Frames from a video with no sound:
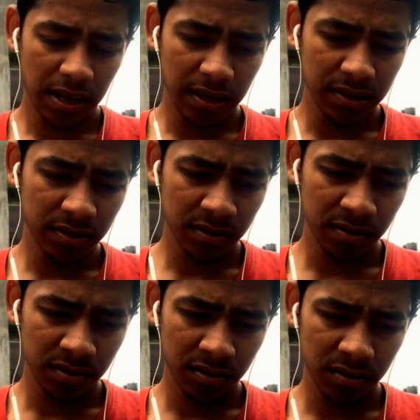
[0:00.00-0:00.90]
And
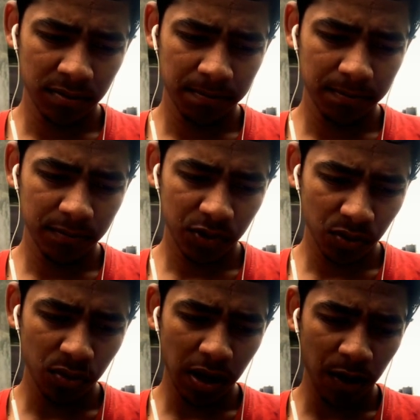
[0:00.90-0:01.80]
uh,
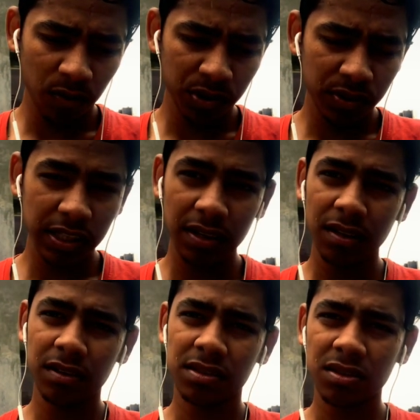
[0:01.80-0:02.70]
so I want to
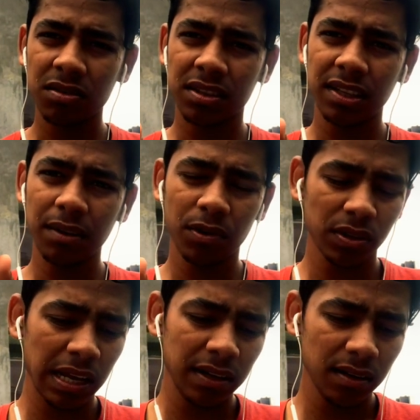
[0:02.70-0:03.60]
tell a short thing
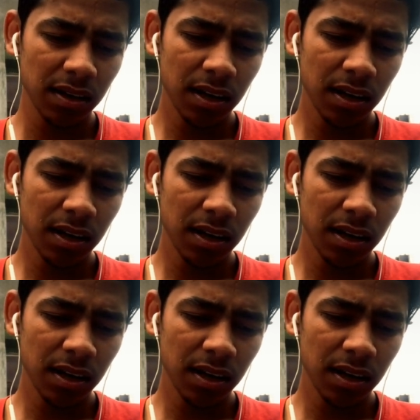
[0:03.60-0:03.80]
about that.